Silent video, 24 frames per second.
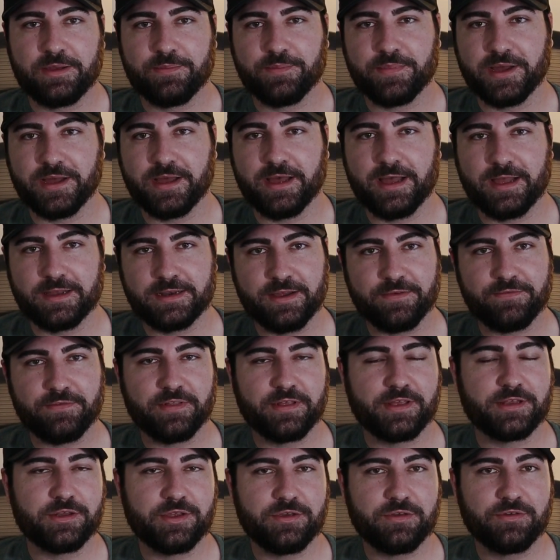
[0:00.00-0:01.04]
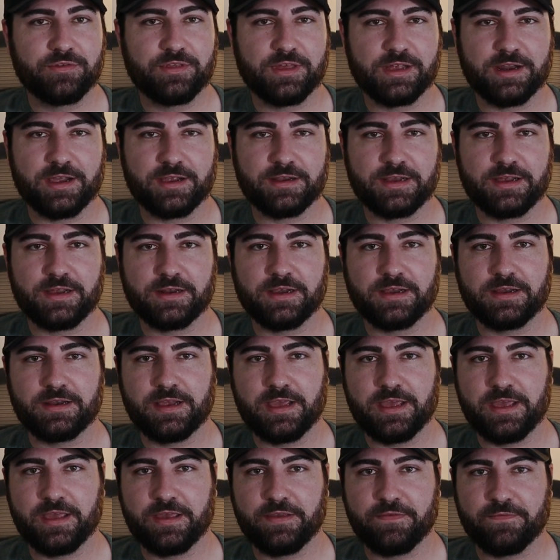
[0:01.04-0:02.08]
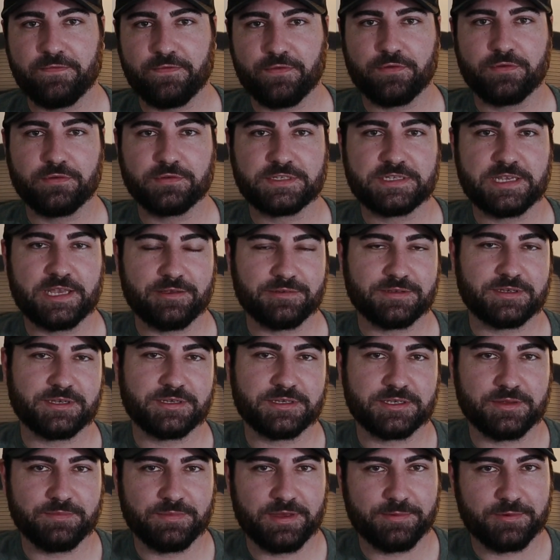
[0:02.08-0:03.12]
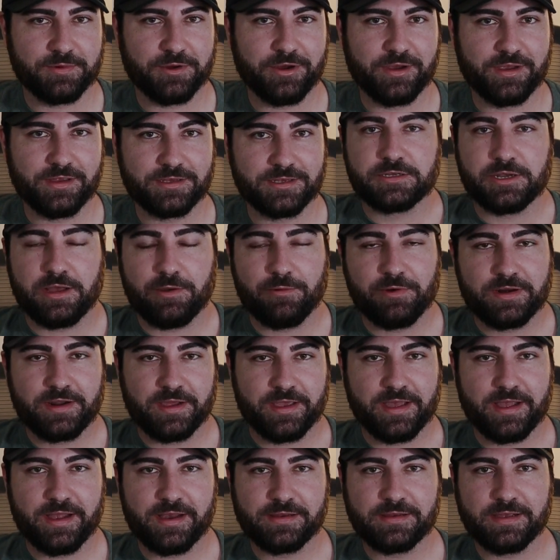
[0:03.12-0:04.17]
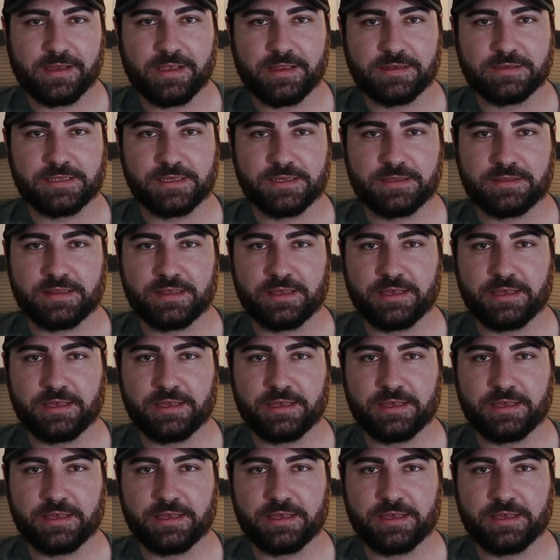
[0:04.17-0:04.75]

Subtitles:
but I definitely knew that I needed a full sound system upgrade. So I went ahead and did